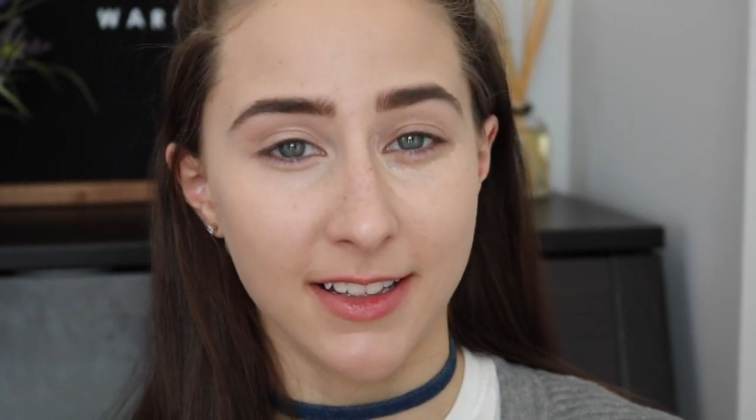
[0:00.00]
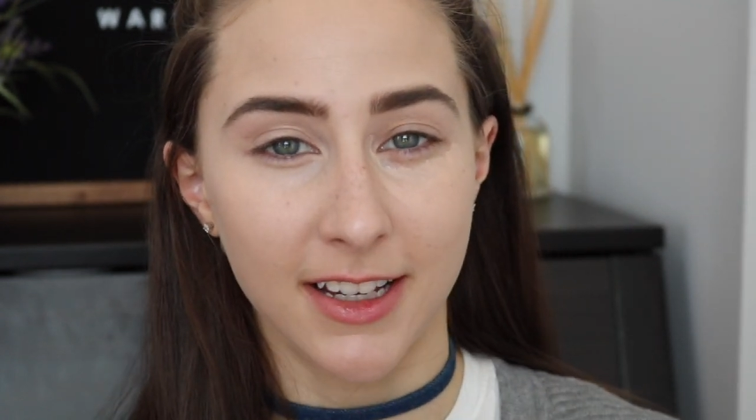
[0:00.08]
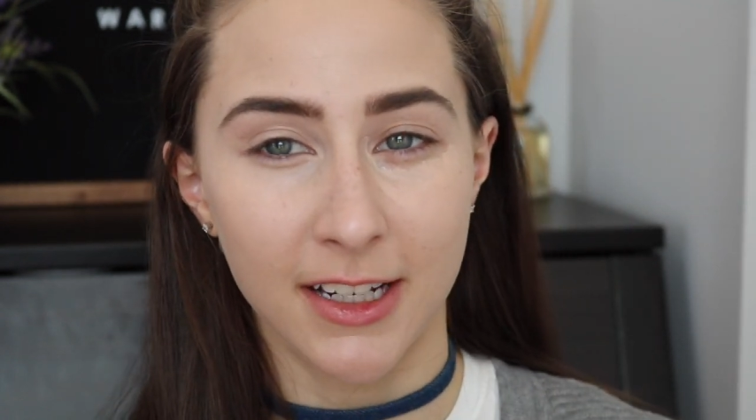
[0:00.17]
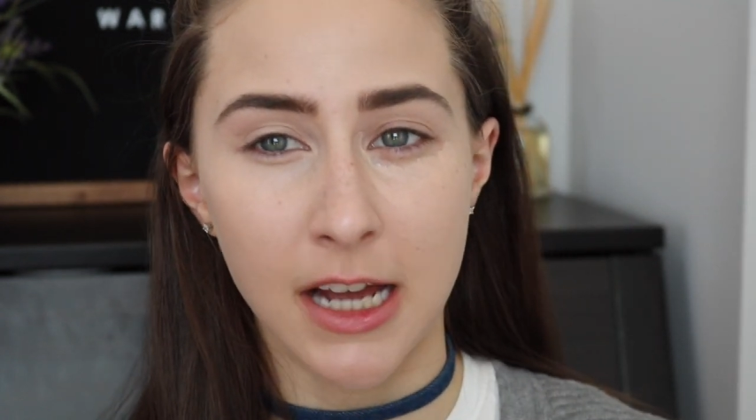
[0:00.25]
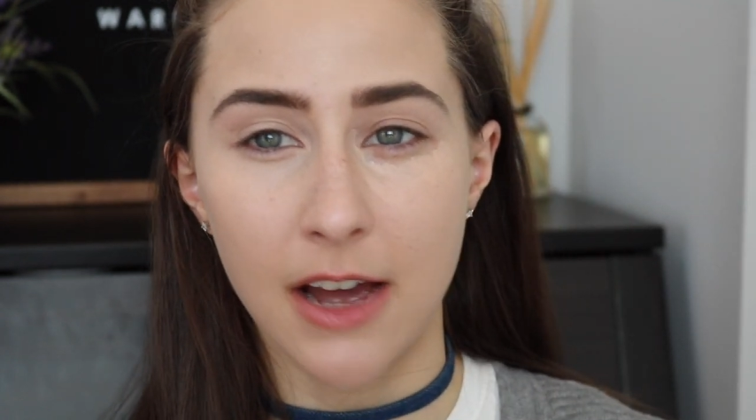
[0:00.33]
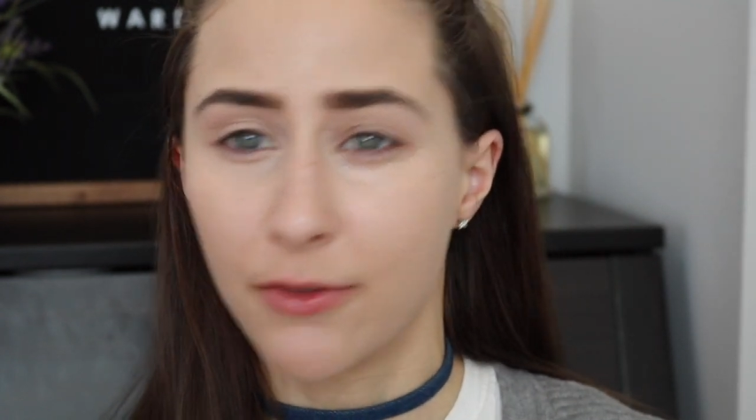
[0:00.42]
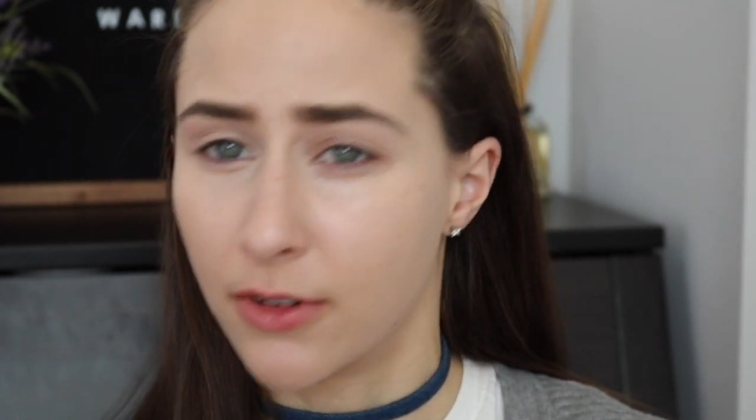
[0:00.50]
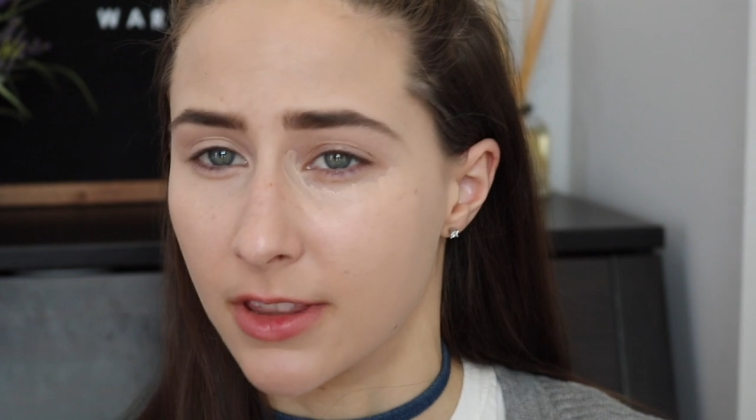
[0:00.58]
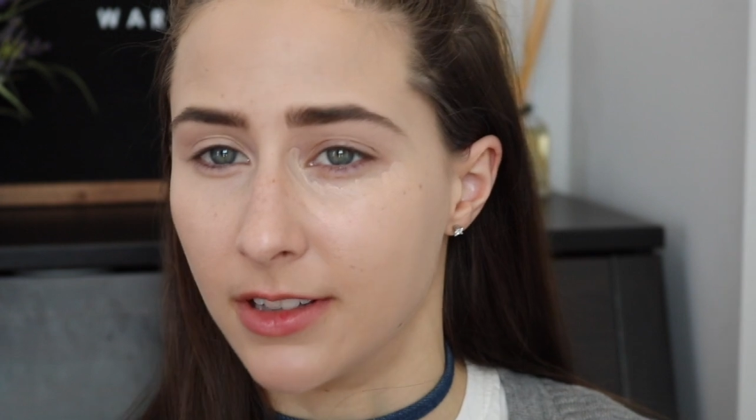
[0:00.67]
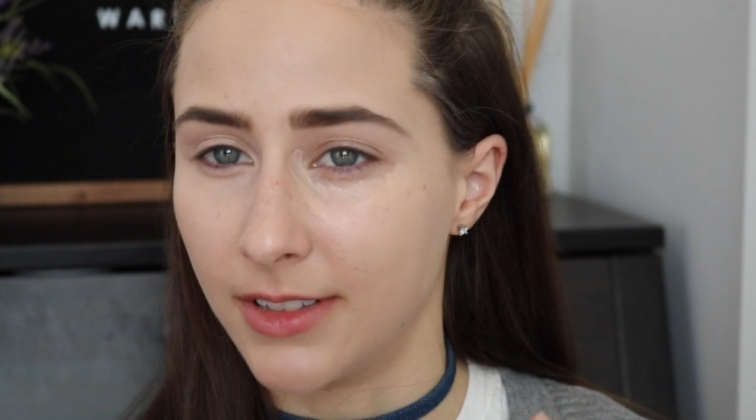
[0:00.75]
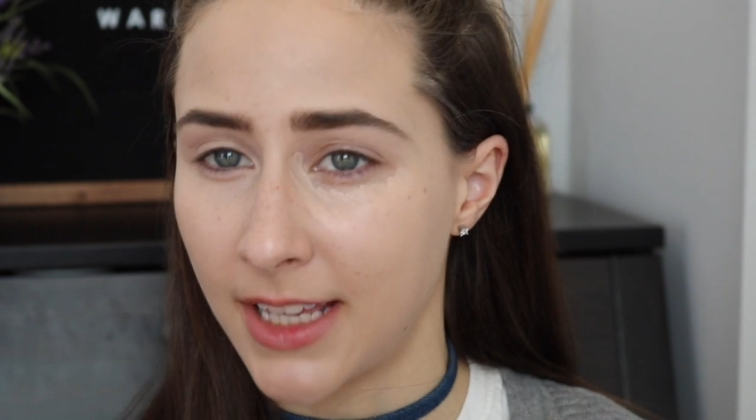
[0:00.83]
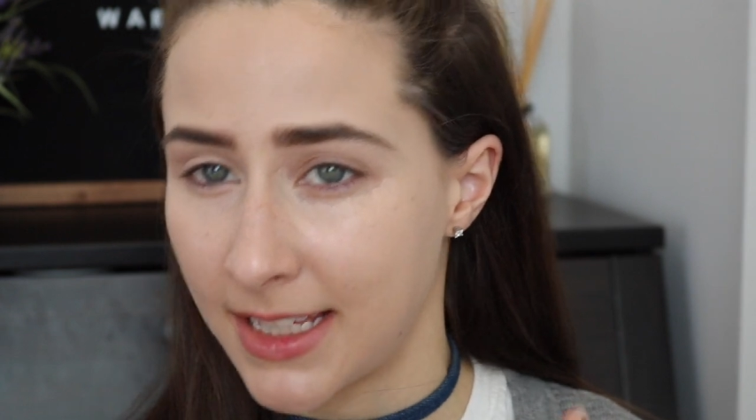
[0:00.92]
cut off or
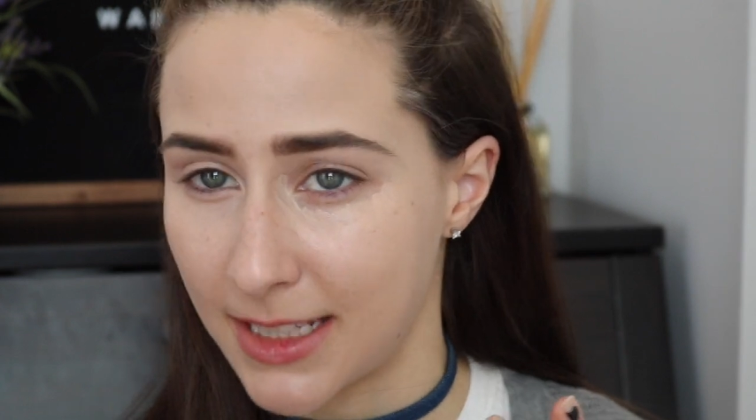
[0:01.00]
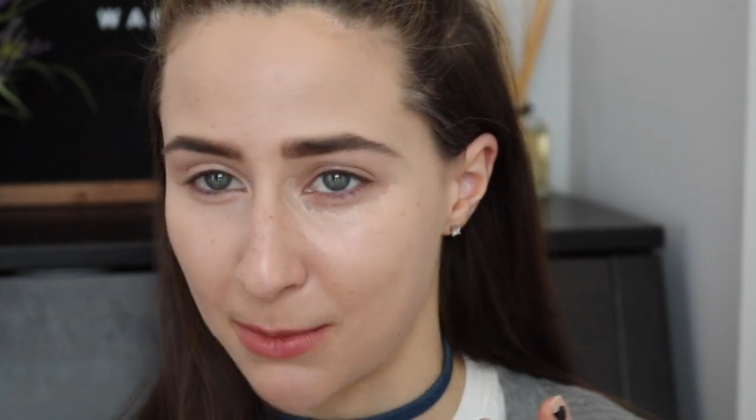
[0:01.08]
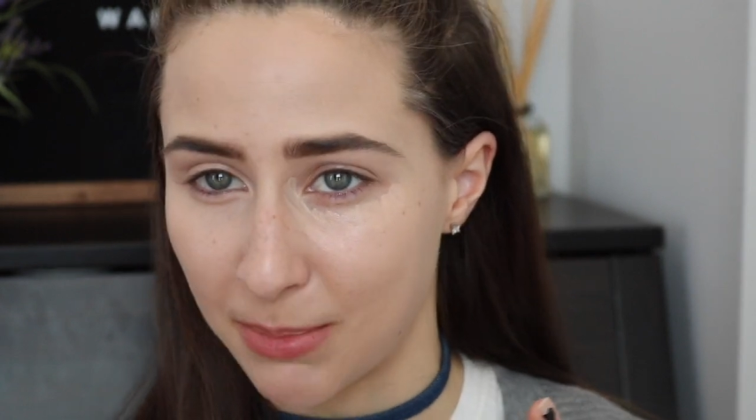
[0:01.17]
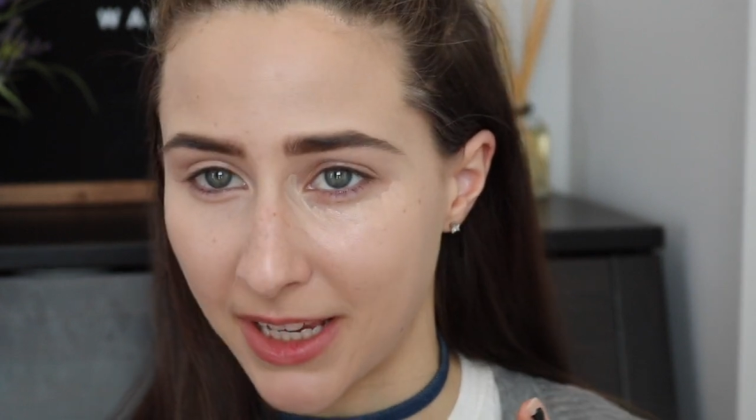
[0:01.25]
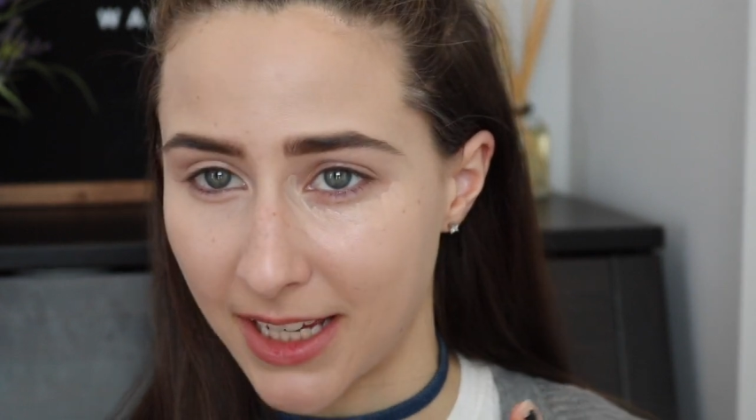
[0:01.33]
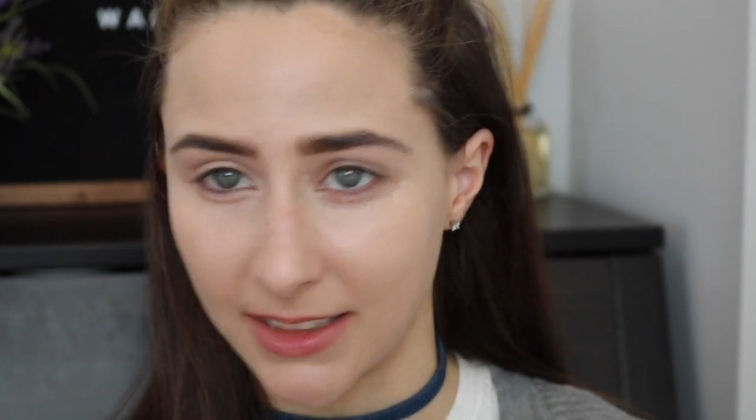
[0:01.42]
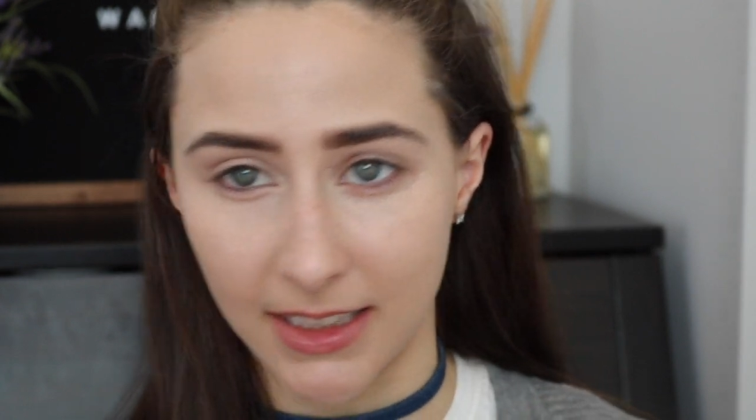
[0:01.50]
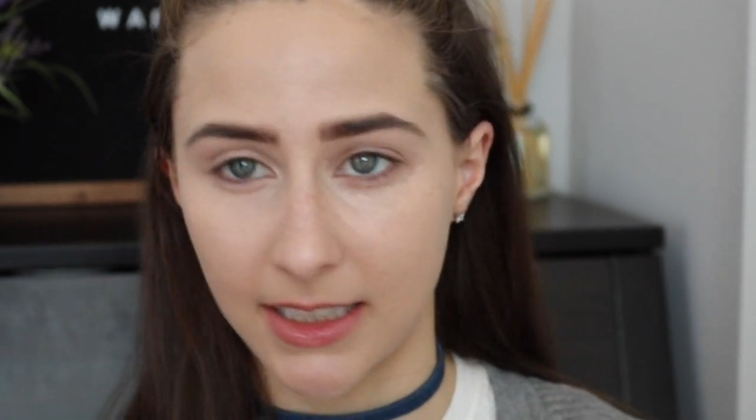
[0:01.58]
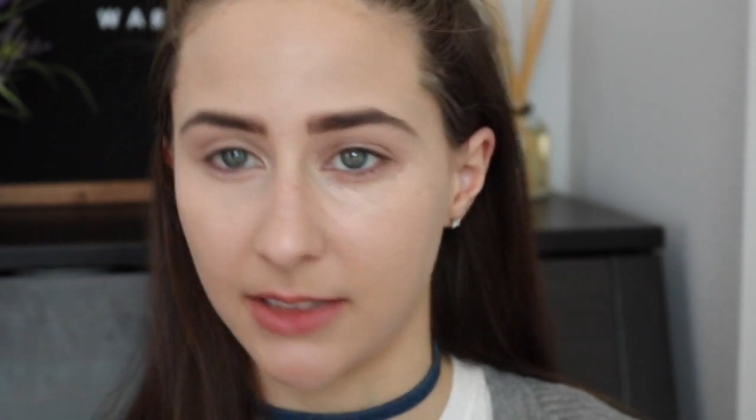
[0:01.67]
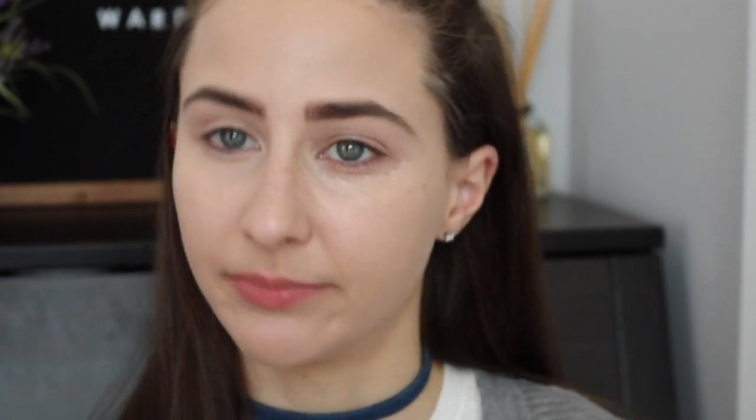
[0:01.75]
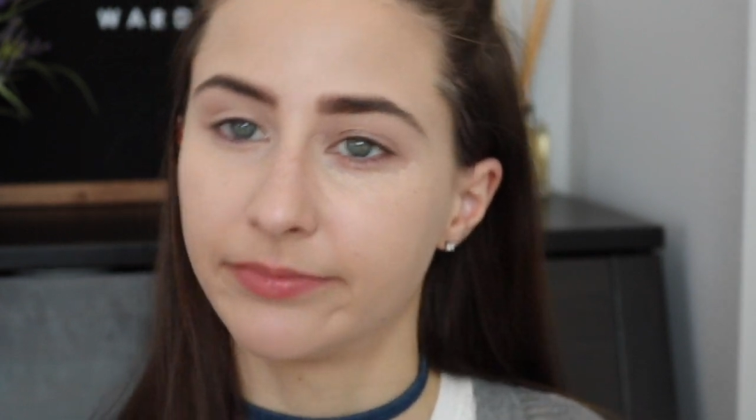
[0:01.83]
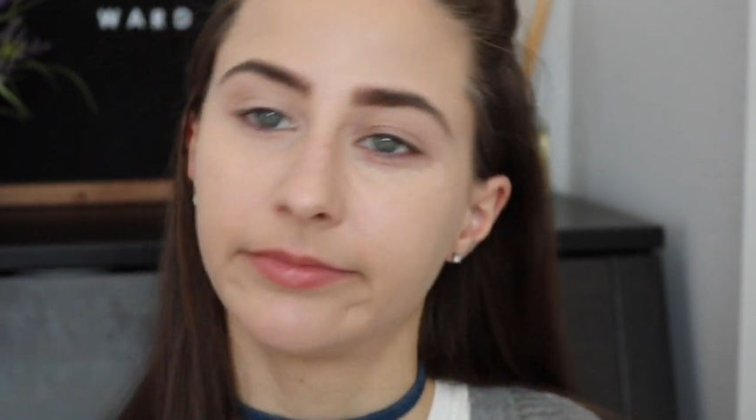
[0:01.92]
the light is bad. Like,